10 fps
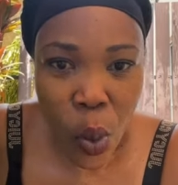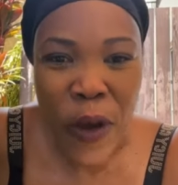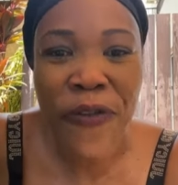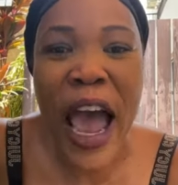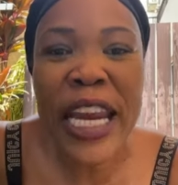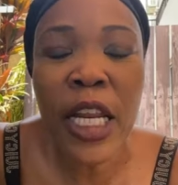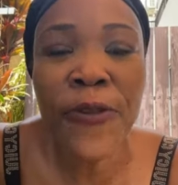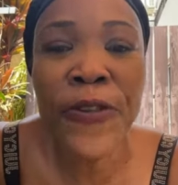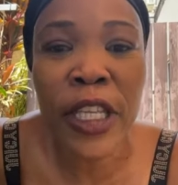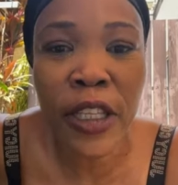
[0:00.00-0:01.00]
we find
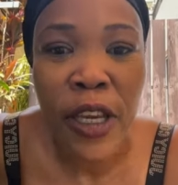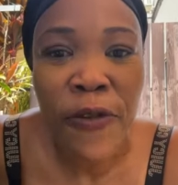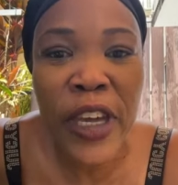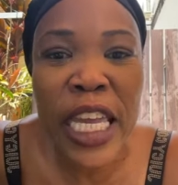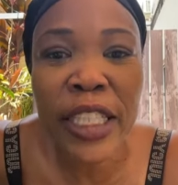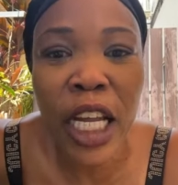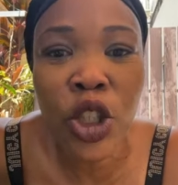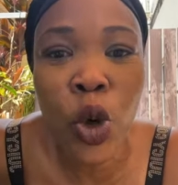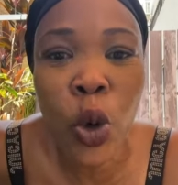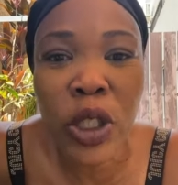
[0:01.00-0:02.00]
it fit to
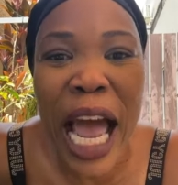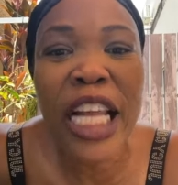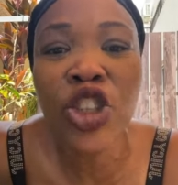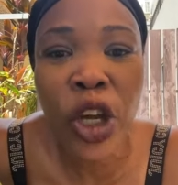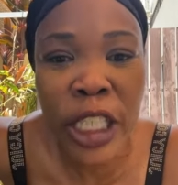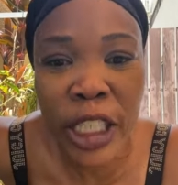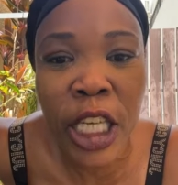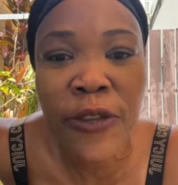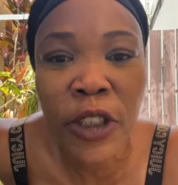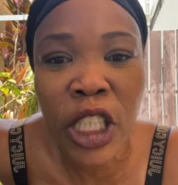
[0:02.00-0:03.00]
introduce Andre
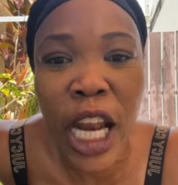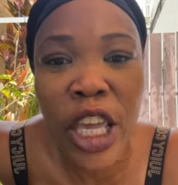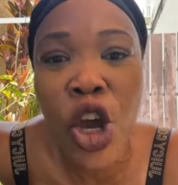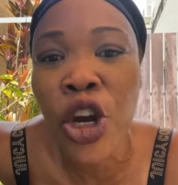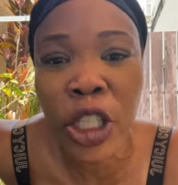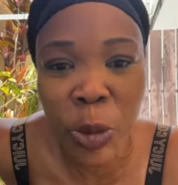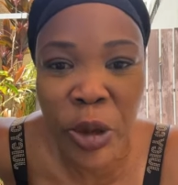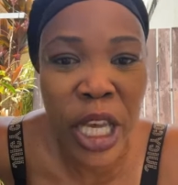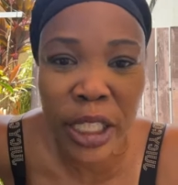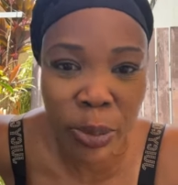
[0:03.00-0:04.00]
Stevens in a year
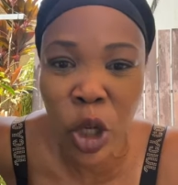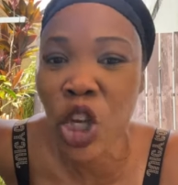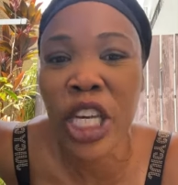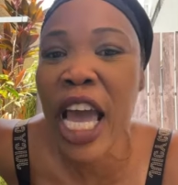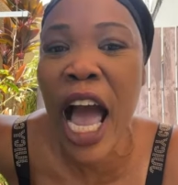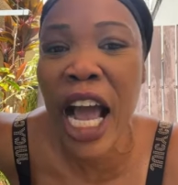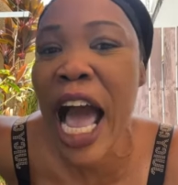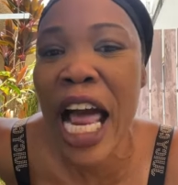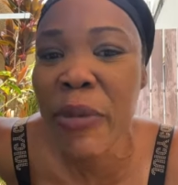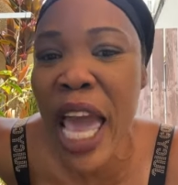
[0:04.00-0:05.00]
space. But you can't
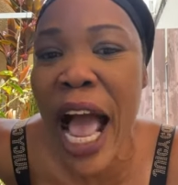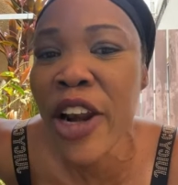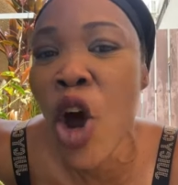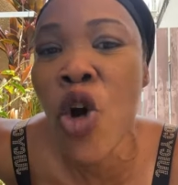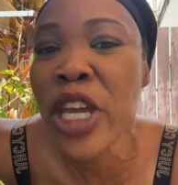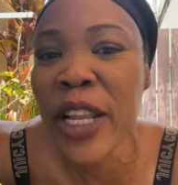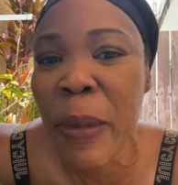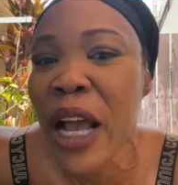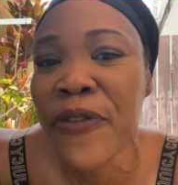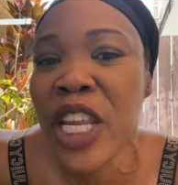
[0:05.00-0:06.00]
call me all now
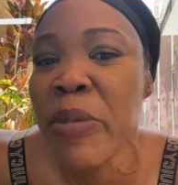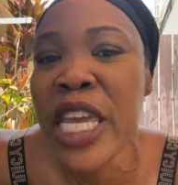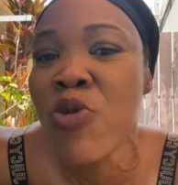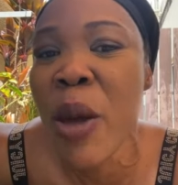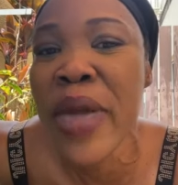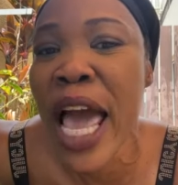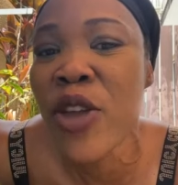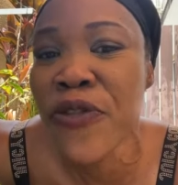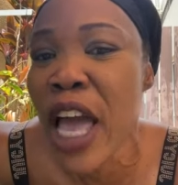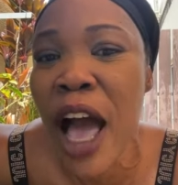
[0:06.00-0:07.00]
yet back for the meet where me
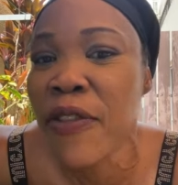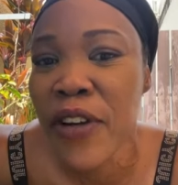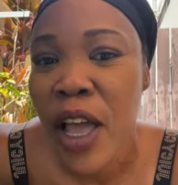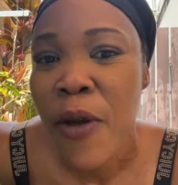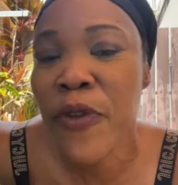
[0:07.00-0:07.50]
and you fi have.